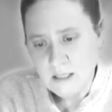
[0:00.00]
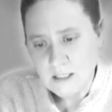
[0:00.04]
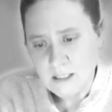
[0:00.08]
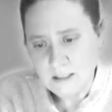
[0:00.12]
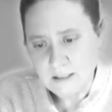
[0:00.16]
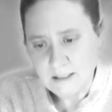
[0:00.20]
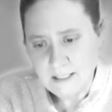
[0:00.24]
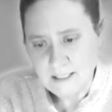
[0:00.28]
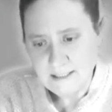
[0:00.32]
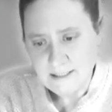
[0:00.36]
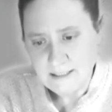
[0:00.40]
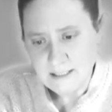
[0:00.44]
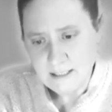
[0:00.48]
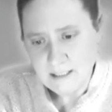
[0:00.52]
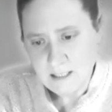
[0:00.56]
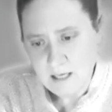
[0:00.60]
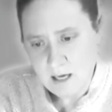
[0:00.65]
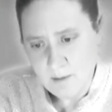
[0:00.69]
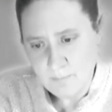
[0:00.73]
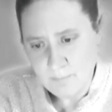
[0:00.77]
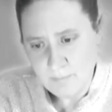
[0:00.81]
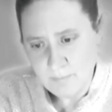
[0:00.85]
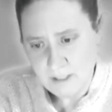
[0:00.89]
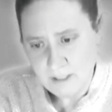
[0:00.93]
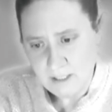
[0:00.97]
The listed
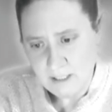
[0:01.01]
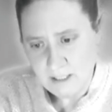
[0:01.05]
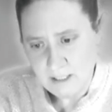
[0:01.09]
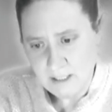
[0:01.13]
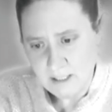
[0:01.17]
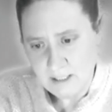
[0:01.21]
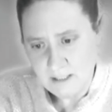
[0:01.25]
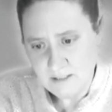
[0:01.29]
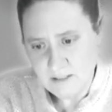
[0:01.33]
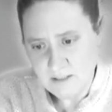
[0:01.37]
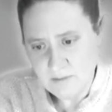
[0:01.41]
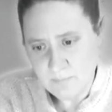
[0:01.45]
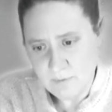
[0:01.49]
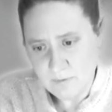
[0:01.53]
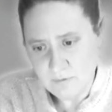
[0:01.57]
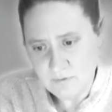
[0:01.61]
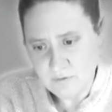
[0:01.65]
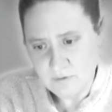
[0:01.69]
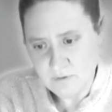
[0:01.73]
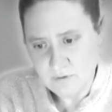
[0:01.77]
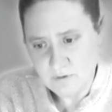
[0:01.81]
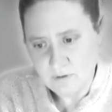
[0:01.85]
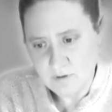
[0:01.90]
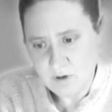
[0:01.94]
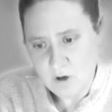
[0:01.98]
company is
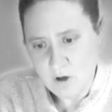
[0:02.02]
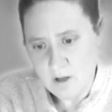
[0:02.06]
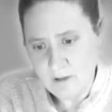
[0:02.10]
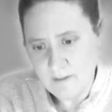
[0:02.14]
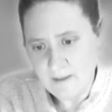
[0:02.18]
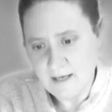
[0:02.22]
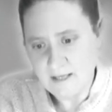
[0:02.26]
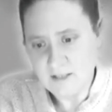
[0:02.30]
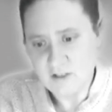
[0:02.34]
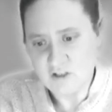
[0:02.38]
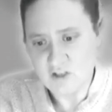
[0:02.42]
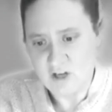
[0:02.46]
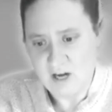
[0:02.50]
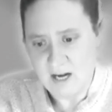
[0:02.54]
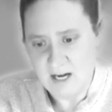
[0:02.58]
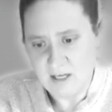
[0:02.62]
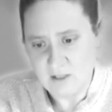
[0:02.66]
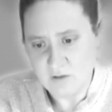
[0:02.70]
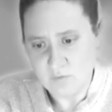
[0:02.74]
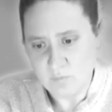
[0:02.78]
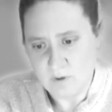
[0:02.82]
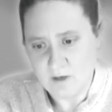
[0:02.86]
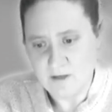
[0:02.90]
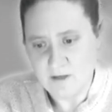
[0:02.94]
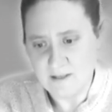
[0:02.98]
supposed to call the
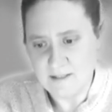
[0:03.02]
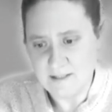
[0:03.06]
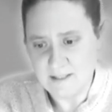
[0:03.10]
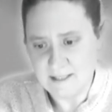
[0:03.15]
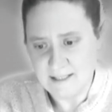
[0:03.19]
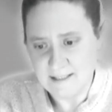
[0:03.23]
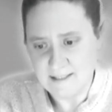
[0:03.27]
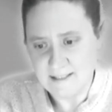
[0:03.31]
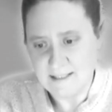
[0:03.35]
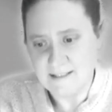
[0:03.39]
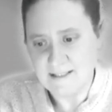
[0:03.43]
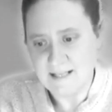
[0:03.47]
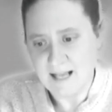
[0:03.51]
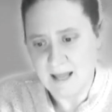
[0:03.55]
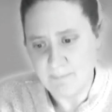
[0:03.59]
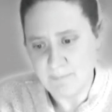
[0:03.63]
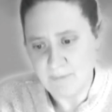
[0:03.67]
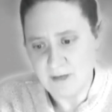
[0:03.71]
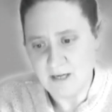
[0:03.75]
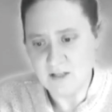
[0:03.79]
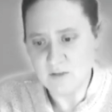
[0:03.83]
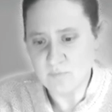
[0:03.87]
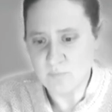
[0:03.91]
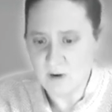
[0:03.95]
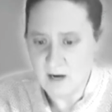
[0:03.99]
exchange where it is listed 10
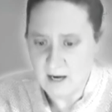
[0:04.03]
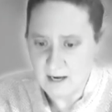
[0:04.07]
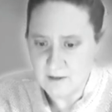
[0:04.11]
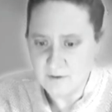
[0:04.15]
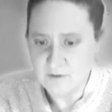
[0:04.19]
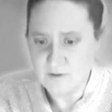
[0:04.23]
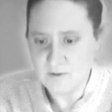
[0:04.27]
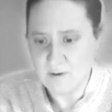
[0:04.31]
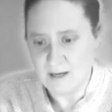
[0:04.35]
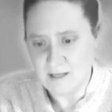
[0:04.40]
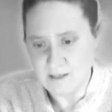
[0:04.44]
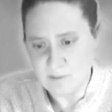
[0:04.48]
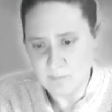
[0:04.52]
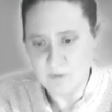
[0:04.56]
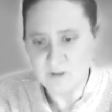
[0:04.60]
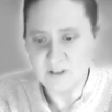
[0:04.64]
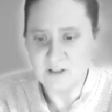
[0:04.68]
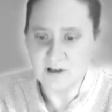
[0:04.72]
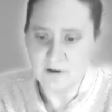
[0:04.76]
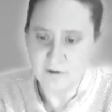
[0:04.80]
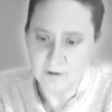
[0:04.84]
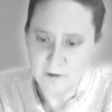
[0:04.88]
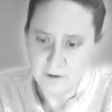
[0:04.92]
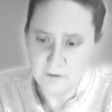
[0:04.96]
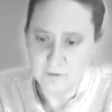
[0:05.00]
minutes prior to any
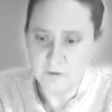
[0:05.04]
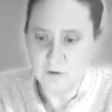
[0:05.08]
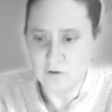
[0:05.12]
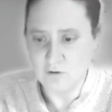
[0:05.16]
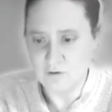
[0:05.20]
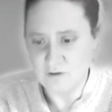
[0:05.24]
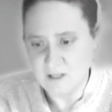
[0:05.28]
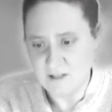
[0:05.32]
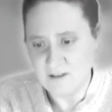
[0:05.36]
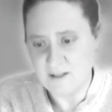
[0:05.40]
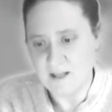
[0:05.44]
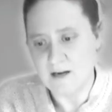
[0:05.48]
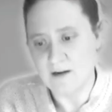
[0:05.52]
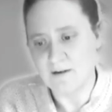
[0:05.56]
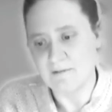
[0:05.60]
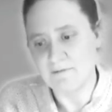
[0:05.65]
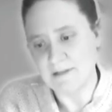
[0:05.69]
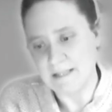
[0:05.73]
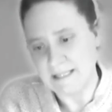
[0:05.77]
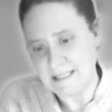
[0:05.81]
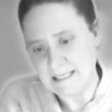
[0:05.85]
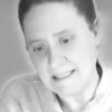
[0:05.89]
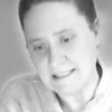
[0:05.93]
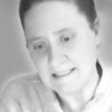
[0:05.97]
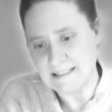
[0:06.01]
material news that they are
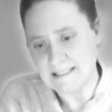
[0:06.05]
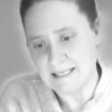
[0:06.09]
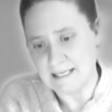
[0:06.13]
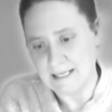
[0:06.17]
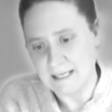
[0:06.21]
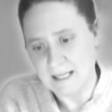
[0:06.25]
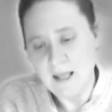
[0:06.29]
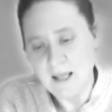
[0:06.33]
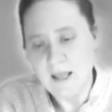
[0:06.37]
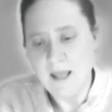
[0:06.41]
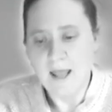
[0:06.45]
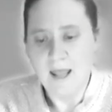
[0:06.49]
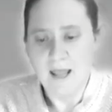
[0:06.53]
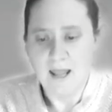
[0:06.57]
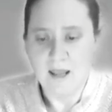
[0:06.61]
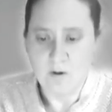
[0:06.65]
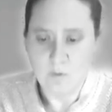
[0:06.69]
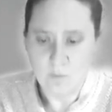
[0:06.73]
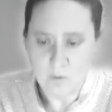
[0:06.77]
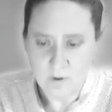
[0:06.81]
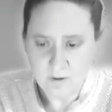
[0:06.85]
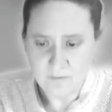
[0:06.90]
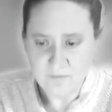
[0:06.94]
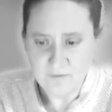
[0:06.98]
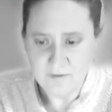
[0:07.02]
releasing in
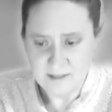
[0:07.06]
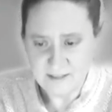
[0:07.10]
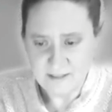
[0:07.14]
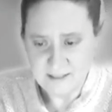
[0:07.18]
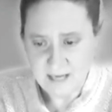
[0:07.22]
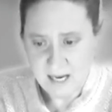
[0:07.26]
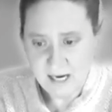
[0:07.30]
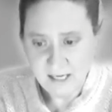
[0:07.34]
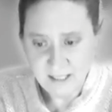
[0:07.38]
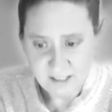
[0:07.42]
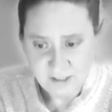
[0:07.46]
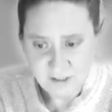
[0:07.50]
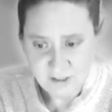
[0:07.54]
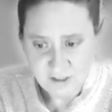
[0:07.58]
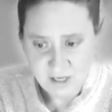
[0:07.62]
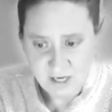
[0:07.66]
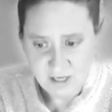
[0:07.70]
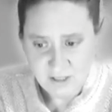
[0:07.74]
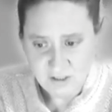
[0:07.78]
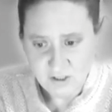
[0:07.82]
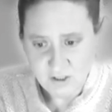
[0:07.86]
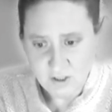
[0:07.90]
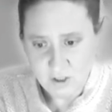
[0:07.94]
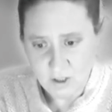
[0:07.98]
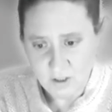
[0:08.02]
order for the stock
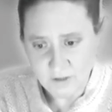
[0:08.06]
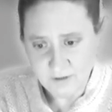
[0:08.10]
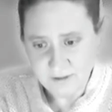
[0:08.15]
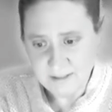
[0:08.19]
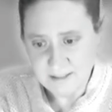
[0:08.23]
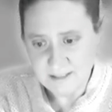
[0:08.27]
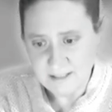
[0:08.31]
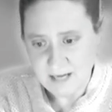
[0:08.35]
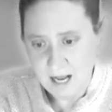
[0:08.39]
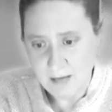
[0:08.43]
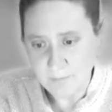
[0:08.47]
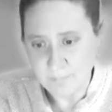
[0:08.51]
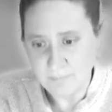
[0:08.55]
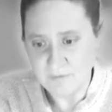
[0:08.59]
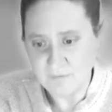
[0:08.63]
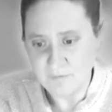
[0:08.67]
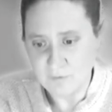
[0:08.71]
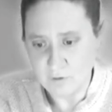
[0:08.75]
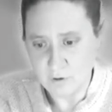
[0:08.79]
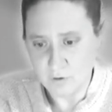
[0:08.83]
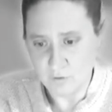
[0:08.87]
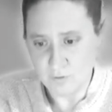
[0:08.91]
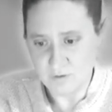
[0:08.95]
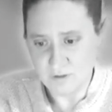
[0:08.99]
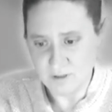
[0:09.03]
exchange to halt the stock
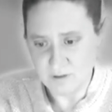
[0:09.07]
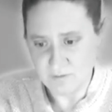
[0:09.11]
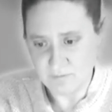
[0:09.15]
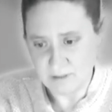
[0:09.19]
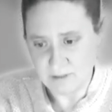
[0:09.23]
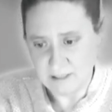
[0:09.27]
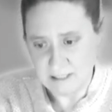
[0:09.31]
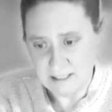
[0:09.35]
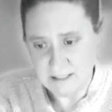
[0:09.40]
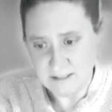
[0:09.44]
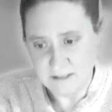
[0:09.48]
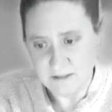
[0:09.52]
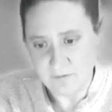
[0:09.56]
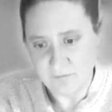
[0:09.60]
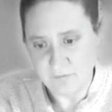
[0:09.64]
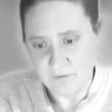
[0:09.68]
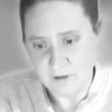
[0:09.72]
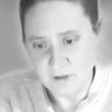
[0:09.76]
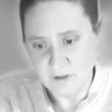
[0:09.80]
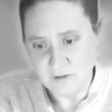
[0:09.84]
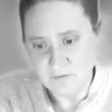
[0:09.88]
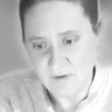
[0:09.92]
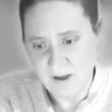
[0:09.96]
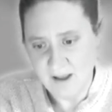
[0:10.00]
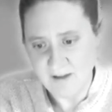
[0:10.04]
before news is released. The
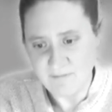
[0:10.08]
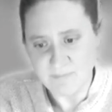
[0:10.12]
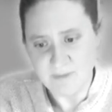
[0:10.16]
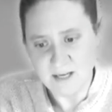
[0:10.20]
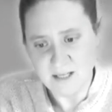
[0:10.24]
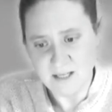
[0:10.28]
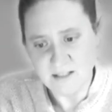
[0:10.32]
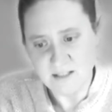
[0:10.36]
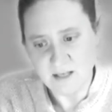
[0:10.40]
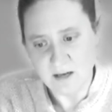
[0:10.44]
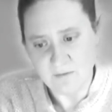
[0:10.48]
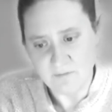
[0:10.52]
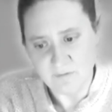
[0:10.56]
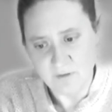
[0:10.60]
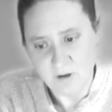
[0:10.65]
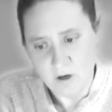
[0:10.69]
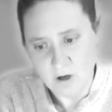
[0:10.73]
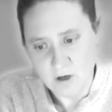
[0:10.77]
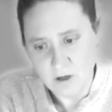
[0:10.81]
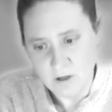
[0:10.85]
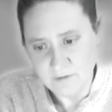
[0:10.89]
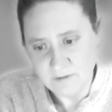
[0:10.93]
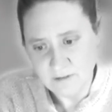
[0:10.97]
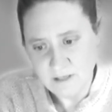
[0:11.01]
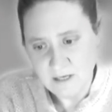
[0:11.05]
first 5 minutes of the
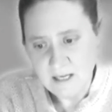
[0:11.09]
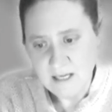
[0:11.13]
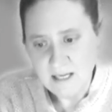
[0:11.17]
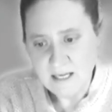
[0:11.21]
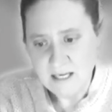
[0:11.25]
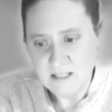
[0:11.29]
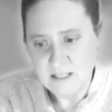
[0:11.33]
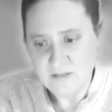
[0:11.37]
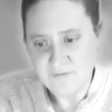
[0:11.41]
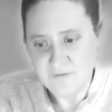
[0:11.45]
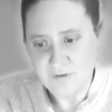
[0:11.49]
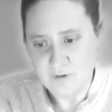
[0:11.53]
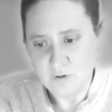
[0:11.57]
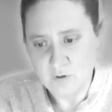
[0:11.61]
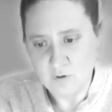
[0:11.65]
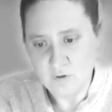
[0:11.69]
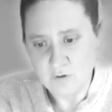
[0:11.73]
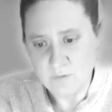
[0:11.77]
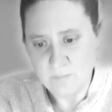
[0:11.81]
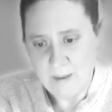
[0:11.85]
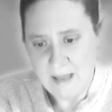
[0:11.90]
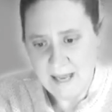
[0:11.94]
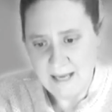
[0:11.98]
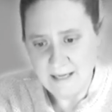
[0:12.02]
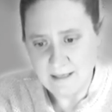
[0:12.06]
halt is for
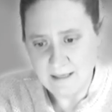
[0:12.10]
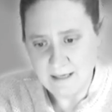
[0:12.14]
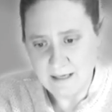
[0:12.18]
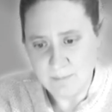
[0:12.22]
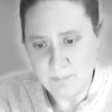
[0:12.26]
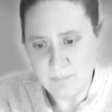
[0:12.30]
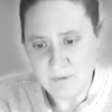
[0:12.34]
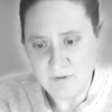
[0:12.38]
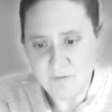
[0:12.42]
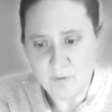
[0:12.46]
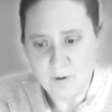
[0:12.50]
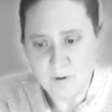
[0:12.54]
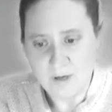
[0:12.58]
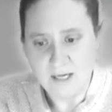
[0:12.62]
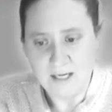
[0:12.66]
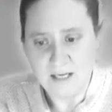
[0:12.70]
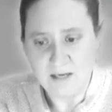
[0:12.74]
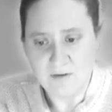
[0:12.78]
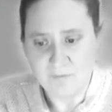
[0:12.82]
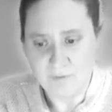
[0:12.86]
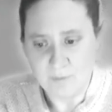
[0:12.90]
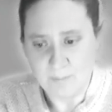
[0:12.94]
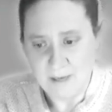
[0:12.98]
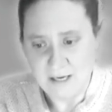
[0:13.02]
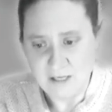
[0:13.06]
news pending before any
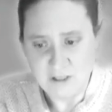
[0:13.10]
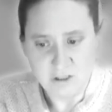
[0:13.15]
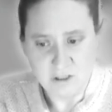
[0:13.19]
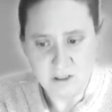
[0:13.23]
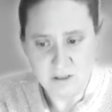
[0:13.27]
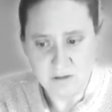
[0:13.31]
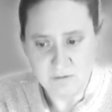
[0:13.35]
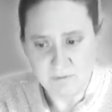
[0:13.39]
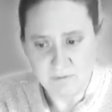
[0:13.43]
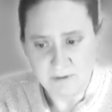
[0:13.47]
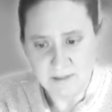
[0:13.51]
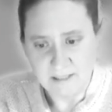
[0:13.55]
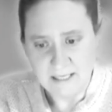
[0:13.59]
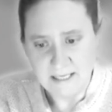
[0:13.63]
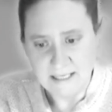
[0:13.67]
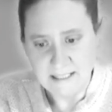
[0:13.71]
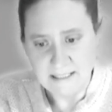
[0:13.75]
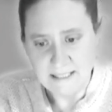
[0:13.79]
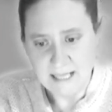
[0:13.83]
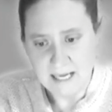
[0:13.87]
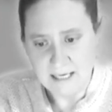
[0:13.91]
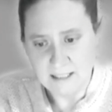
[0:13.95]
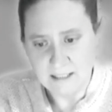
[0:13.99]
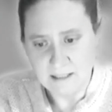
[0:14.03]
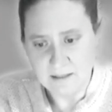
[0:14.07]
information is released
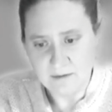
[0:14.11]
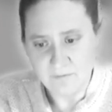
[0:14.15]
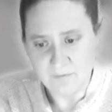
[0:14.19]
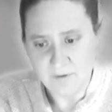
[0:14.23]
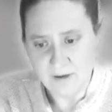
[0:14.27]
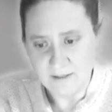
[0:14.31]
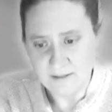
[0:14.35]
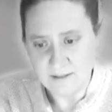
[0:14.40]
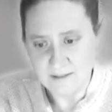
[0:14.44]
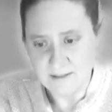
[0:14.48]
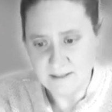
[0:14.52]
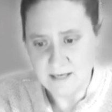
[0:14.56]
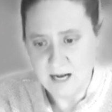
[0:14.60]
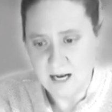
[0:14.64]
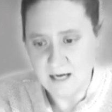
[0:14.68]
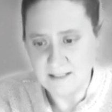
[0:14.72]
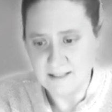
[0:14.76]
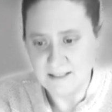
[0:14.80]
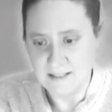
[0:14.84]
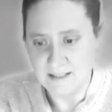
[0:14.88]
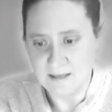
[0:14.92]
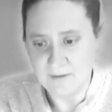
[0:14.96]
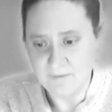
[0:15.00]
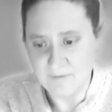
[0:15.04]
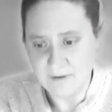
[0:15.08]
that could affect a stock
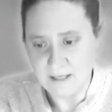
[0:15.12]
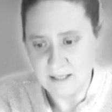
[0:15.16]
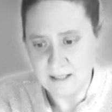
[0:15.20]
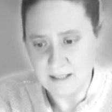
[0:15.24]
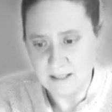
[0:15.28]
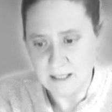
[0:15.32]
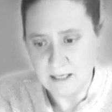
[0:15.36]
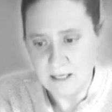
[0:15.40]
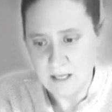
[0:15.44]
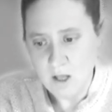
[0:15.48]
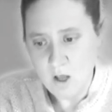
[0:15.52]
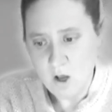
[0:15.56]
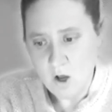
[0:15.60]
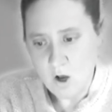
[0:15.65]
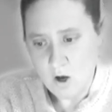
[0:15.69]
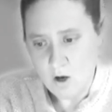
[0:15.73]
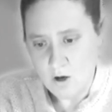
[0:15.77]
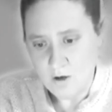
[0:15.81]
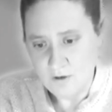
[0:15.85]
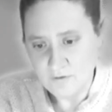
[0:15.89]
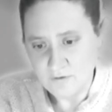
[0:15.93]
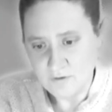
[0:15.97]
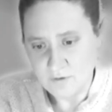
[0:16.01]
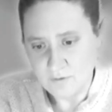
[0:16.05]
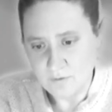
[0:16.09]
significantly,
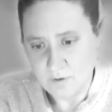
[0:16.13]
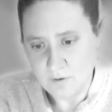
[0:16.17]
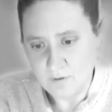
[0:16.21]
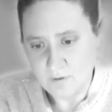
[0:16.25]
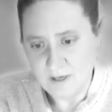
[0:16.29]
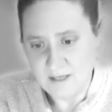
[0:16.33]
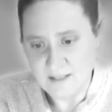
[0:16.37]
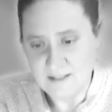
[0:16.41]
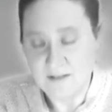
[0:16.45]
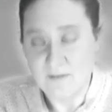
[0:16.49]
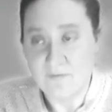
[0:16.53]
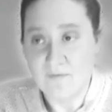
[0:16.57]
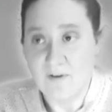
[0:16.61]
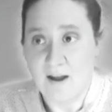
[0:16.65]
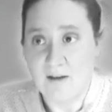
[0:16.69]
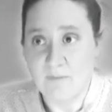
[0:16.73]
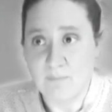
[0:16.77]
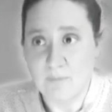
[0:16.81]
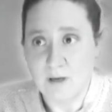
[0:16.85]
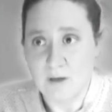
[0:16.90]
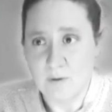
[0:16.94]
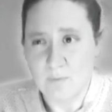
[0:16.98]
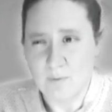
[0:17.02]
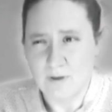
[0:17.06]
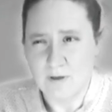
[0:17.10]
also known as the
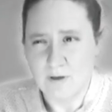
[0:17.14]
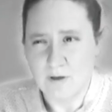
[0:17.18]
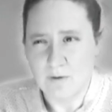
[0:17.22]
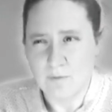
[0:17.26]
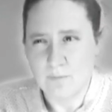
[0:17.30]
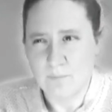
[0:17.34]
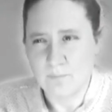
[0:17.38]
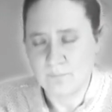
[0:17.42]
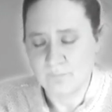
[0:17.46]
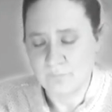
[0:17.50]
5-minute window.